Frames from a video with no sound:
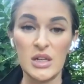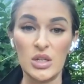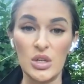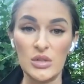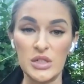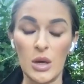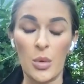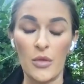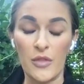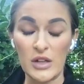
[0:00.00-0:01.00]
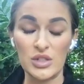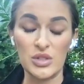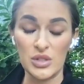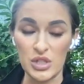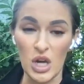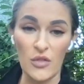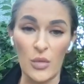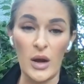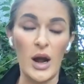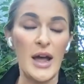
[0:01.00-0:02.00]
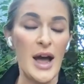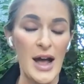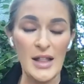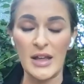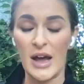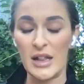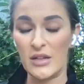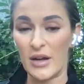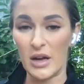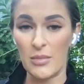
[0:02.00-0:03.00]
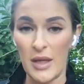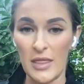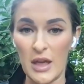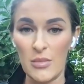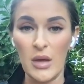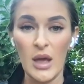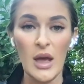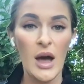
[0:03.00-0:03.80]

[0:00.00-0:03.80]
in using a professional software, I highly, highly recommend them.